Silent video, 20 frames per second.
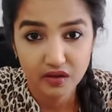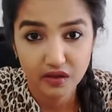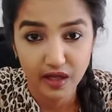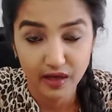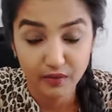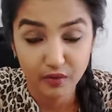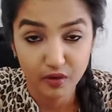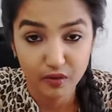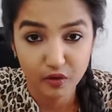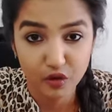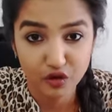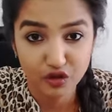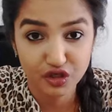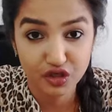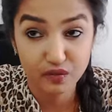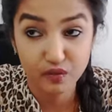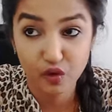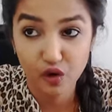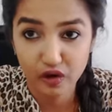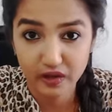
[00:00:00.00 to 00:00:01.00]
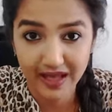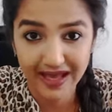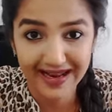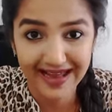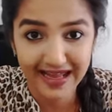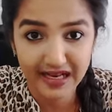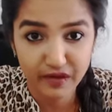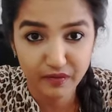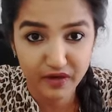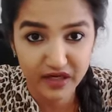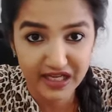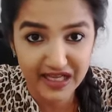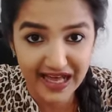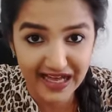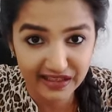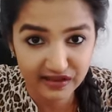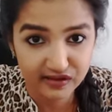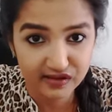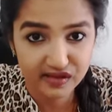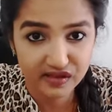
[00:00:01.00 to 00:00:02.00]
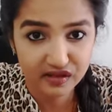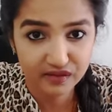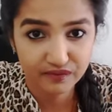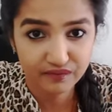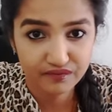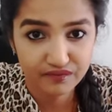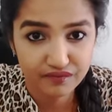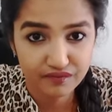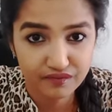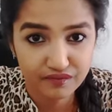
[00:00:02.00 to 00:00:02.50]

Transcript: that promotion more than anybody else,